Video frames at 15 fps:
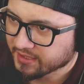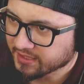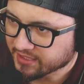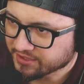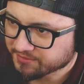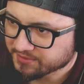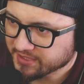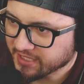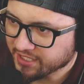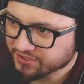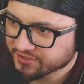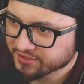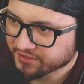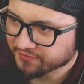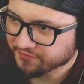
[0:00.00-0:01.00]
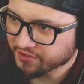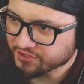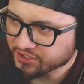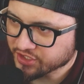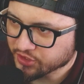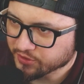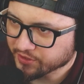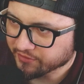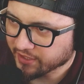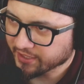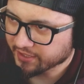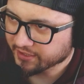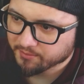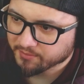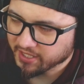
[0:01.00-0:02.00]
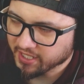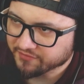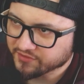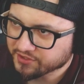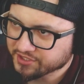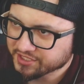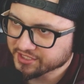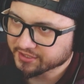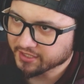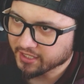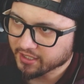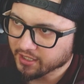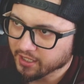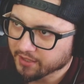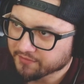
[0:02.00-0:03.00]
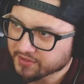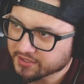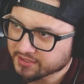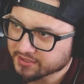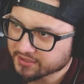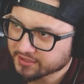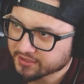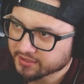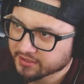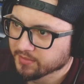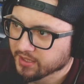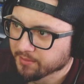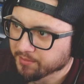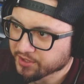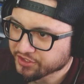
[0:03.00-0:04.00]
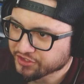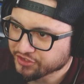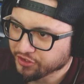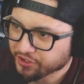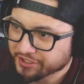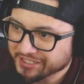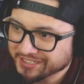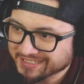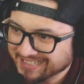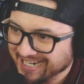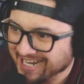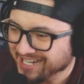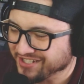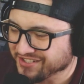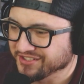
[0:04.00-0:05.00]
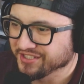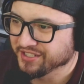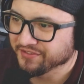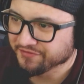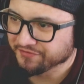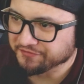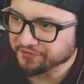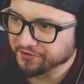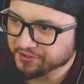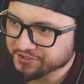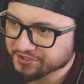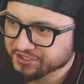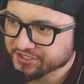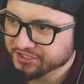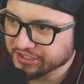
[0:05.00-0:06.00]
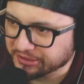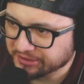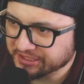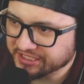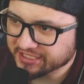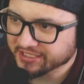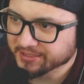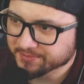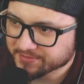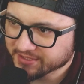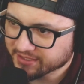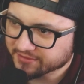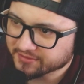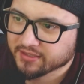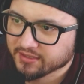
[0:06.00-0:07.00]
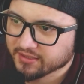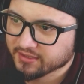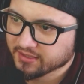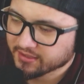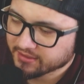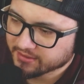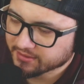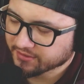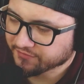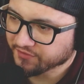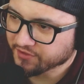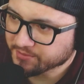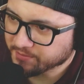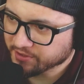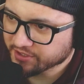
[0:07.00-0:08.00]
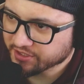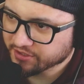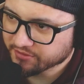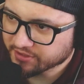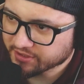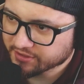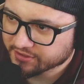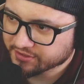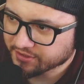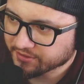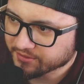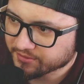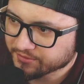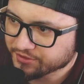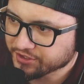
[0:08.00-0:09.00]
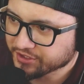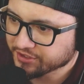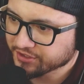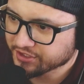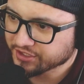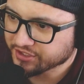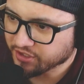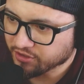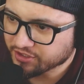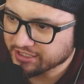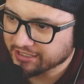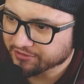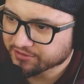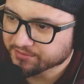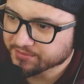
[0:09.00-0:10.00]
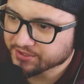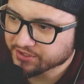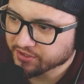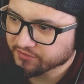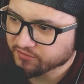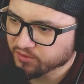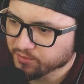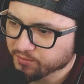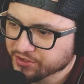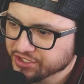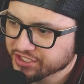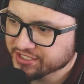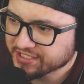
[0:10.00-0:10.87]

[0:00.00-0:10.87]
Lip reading: this was actually the first unit right here. But after seeing that, obviously, Berserk is actually the first unit that comes out. The first part of the unit. So she starts out in Berserk form, which is